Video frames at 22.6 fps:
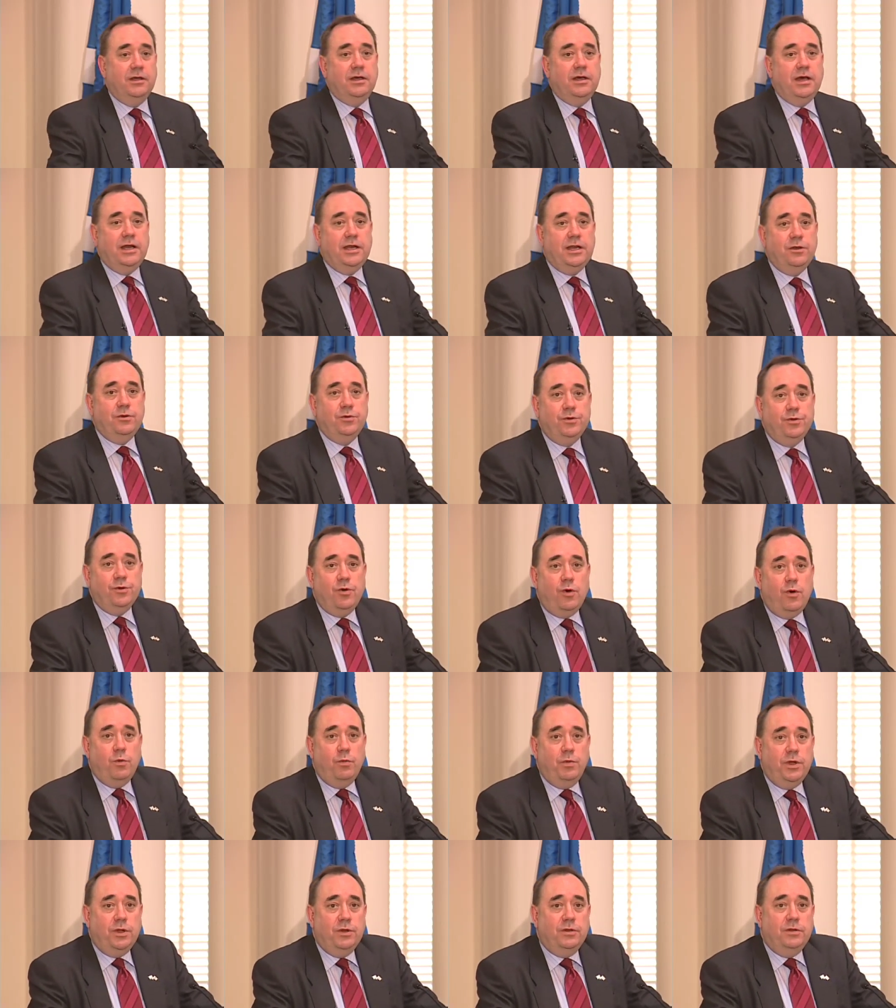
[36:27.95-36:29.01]
and I know you all
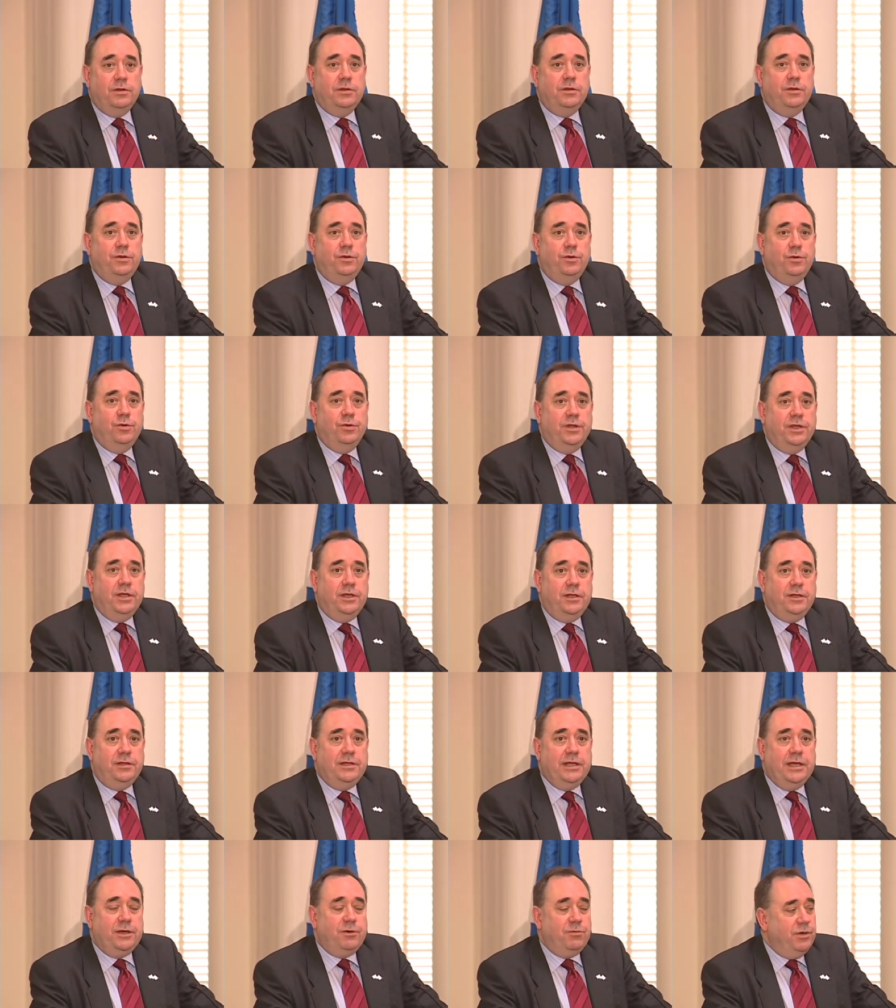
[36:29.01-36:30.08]
will, know the
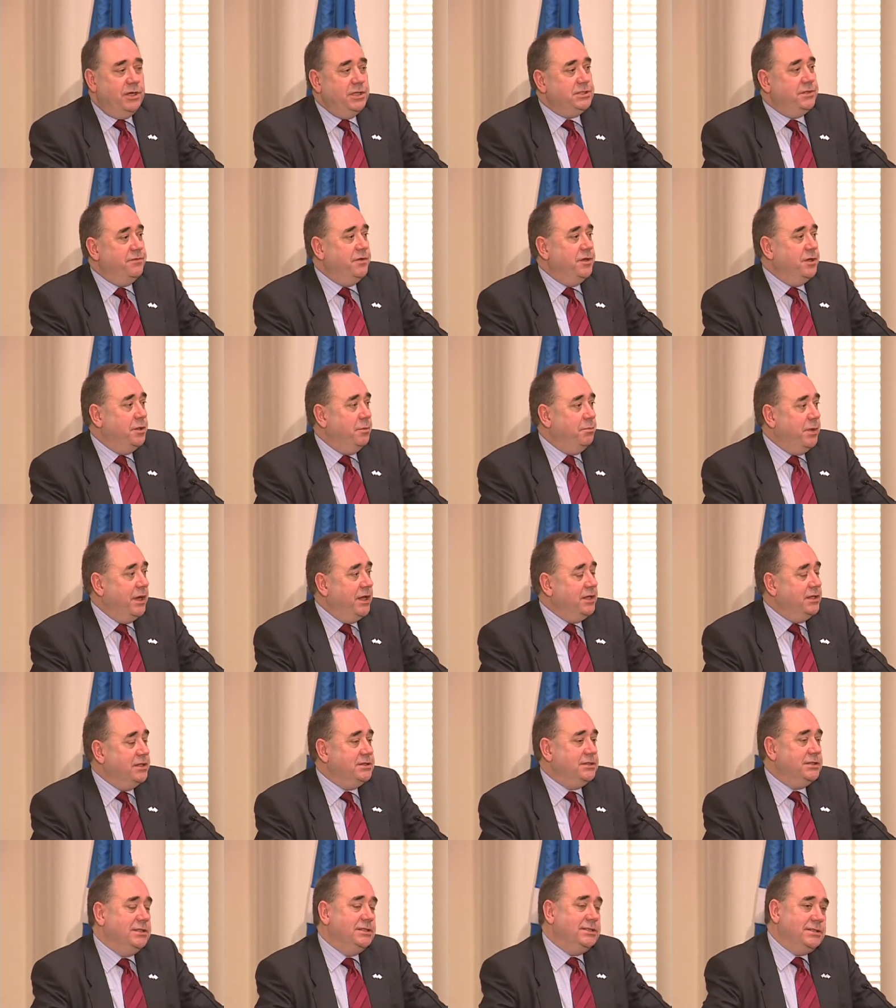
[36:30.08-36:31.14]
Declaration of
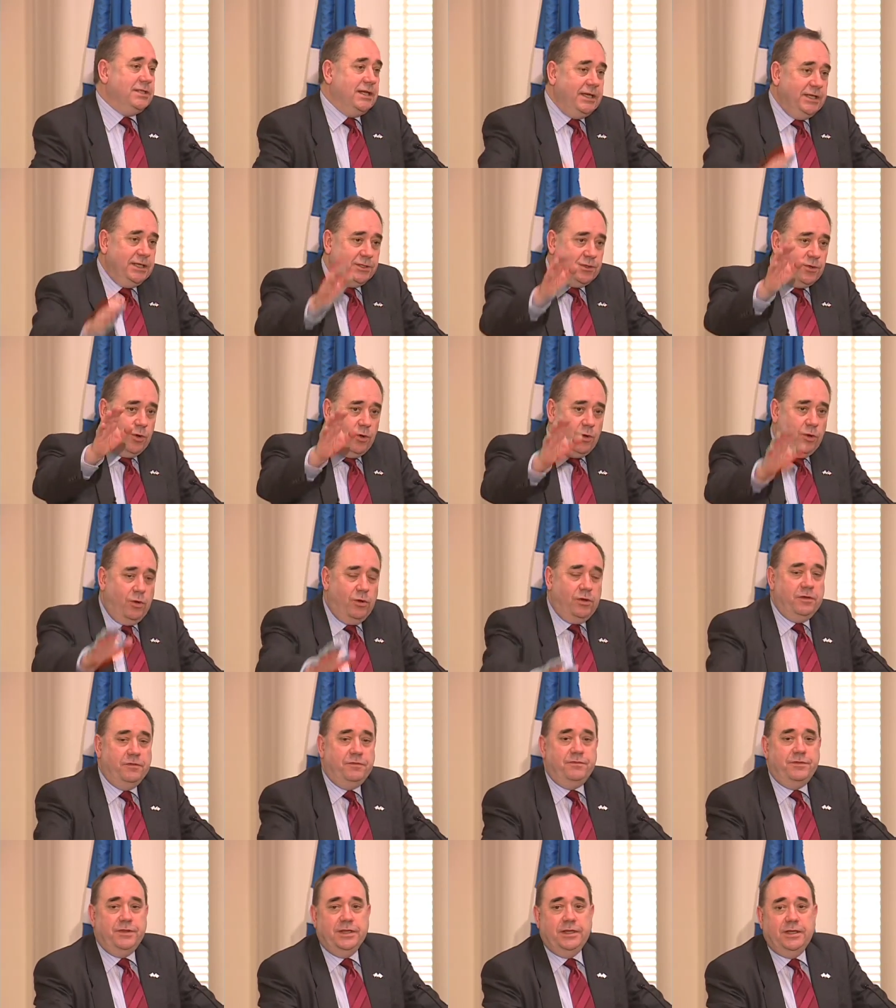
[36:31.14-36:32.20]
Independence, to cite all
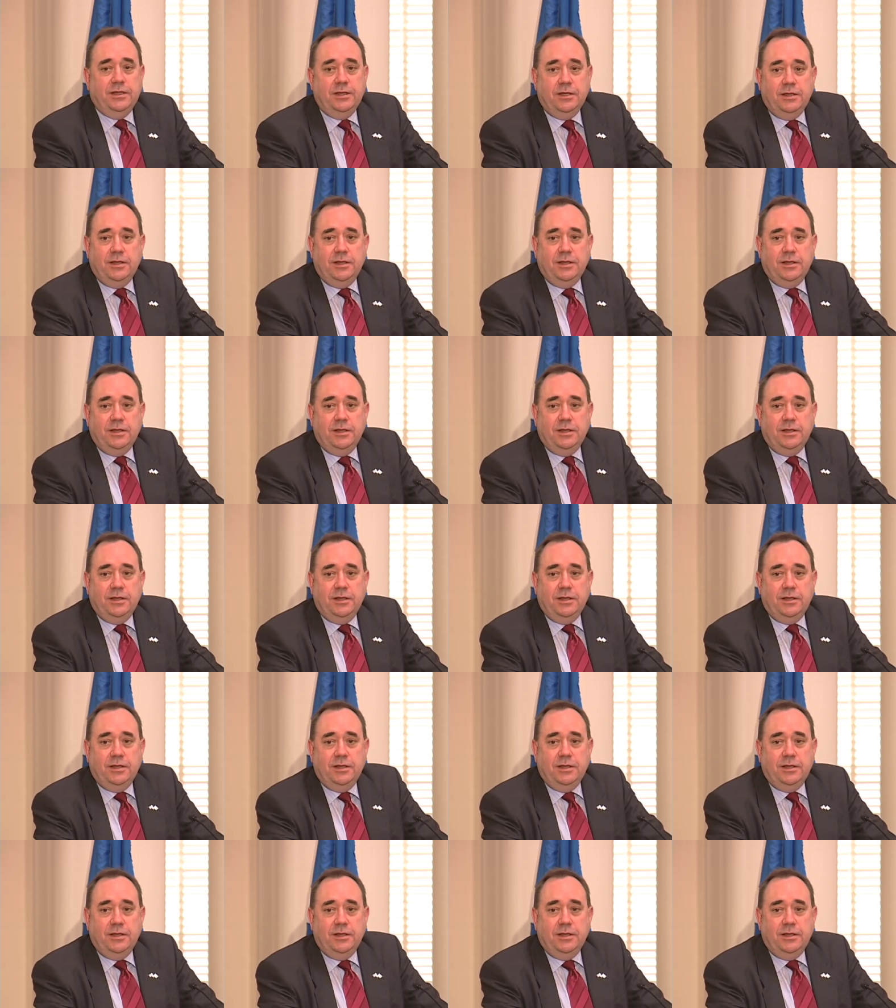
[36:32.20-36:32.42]
of the